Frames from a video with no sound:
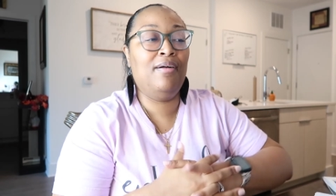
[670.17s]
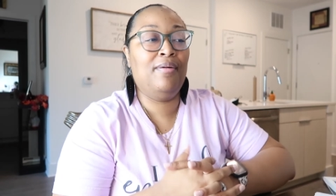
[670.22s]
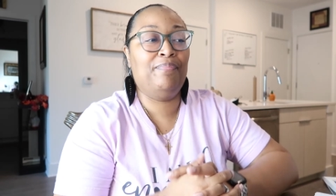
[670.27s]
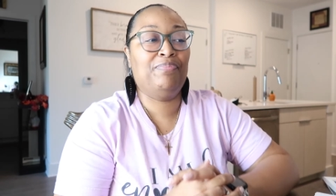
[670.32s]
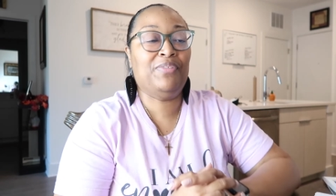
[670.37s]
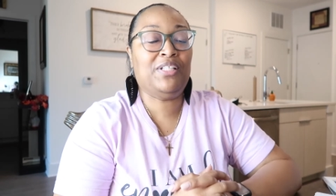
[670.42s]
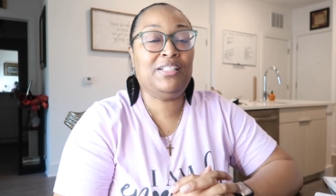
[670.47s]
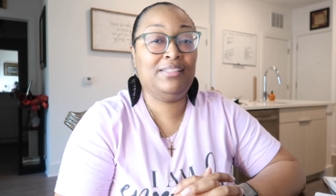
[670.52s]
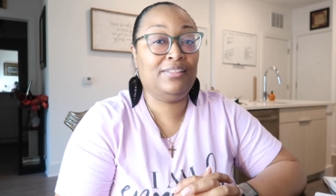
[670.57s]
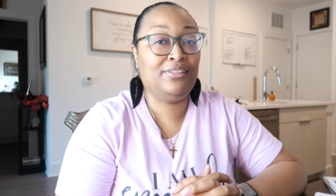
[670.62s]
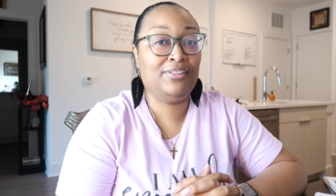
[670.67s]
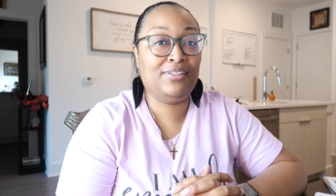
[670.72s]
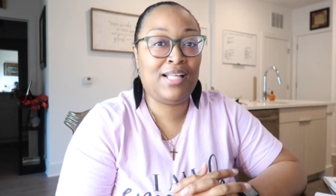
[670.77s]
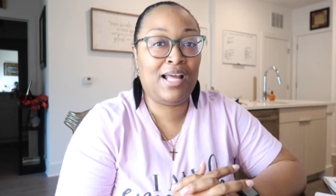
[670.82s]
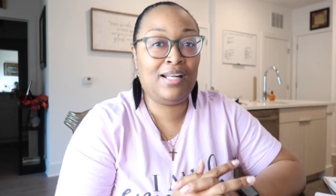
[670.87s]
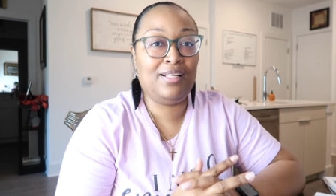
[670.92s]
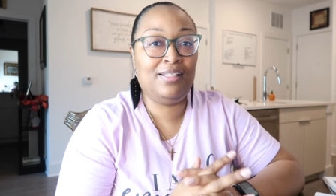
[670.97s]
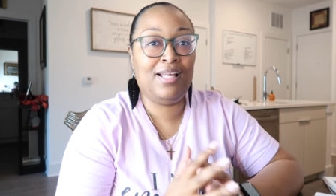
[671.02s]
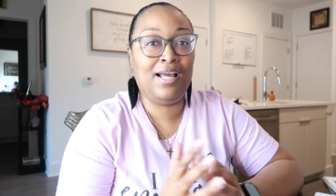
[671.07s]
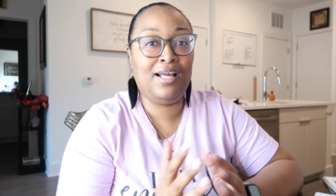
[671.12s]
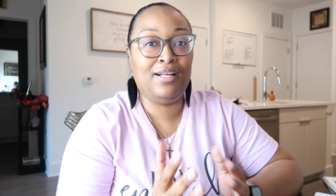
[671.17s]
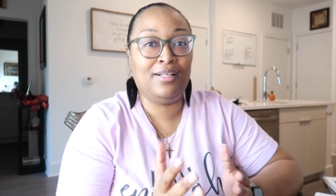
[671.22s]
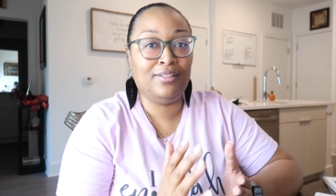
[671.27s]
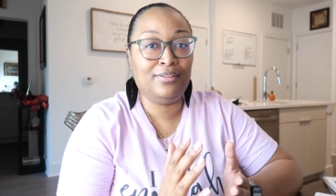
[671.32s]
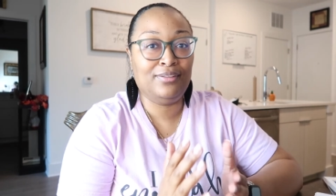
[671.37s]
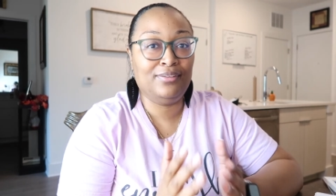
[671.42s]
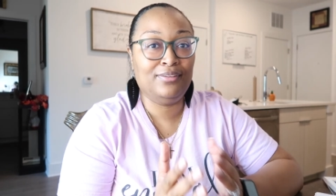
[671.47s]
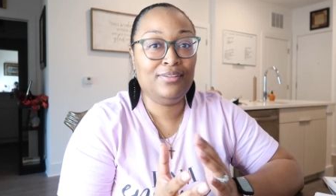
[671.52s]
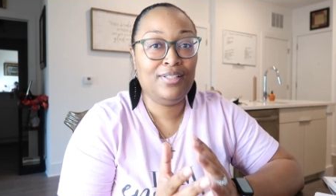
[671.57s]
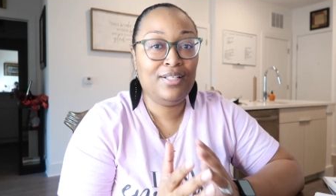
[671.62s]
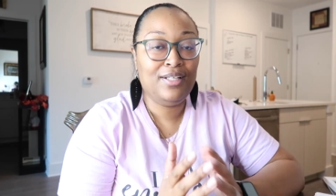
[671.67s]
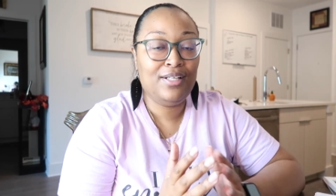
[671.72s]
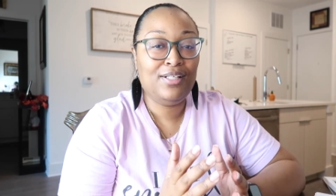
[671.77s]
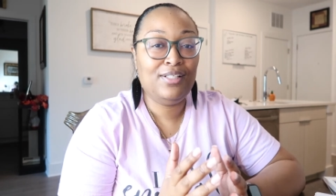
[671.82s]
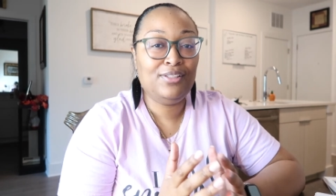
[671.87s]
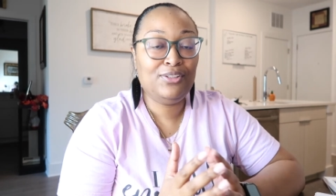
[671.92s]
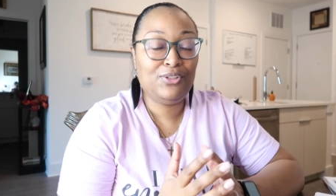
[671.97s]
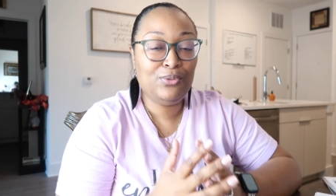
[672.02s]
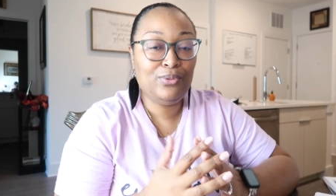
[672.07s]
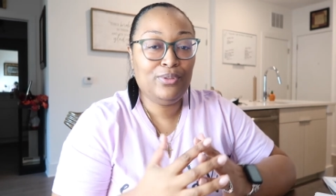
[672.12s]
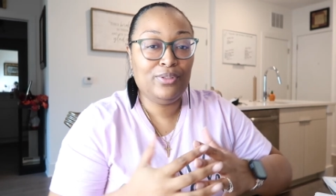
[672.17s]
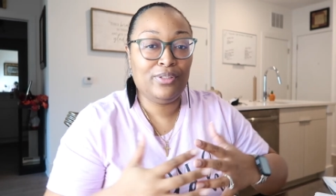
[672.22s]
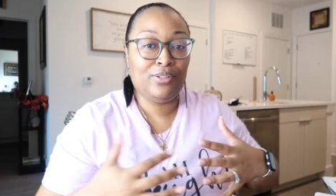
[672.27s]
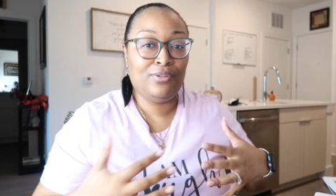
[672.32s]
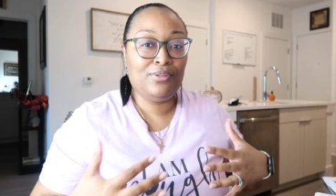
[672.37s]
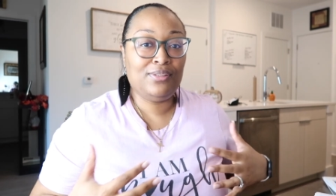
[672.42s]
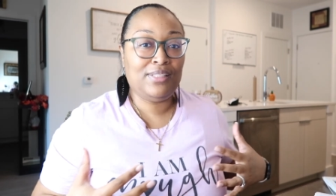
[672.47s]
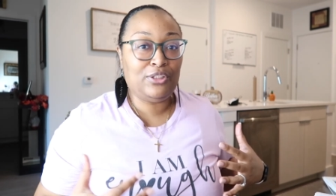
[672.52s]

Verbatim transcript: um, there's not a lot of two-year-olds